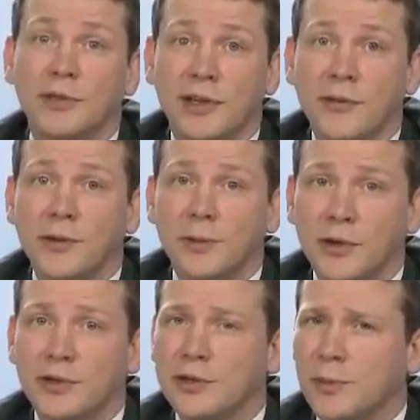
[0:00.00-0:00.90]
optional coverage
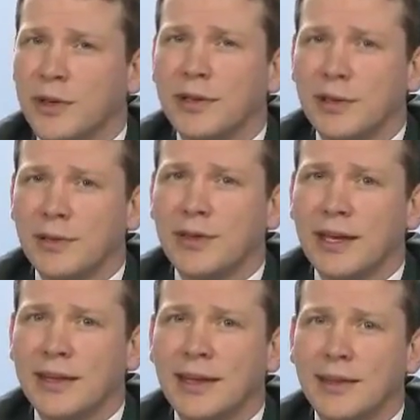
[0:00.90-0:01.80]
purchased, but you
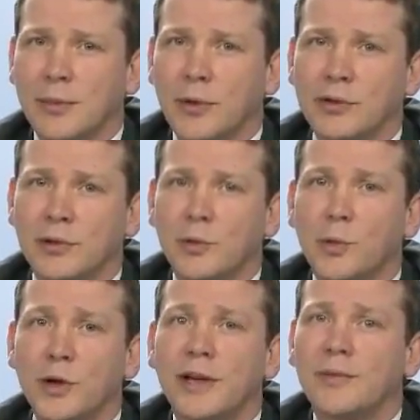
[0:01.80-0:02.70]
think that the
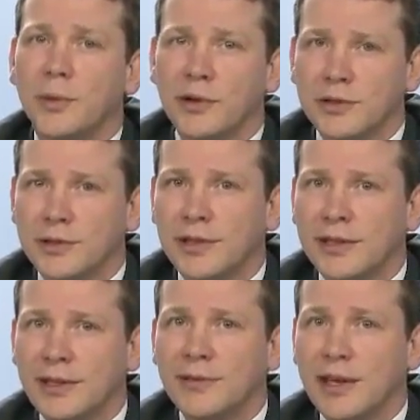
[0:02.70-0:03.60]
person would have purchased
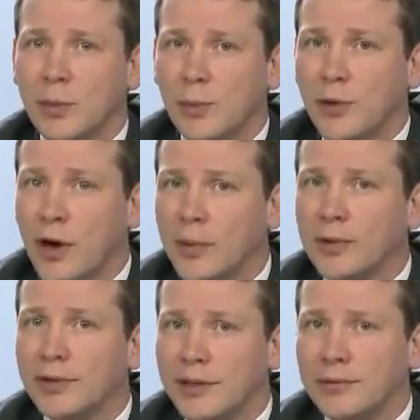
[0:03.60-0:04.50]
it if they had been
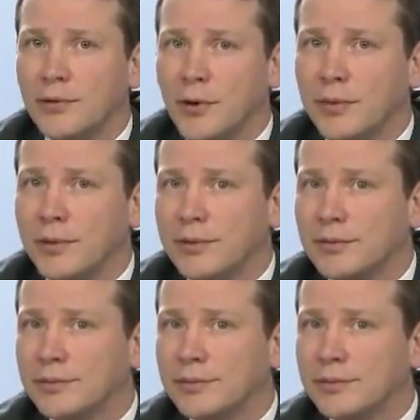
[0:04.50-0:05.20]
properly informed.